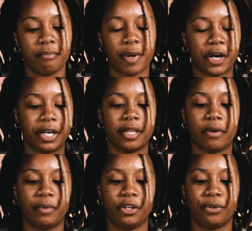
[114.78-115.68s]
barrier
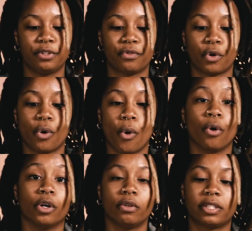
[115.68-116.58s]
that we use for
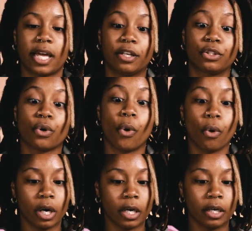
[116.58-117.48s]
oral sex
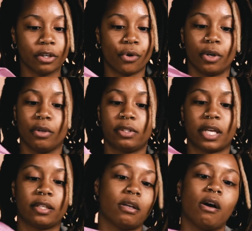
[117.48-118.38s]
or oral
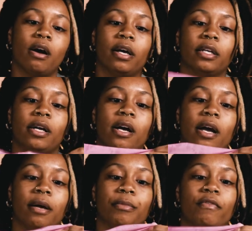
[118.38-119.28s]
sex
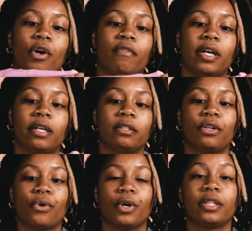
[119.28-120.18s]
on the vulva
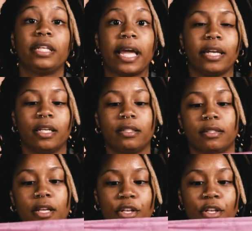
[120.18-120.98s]
or the anus.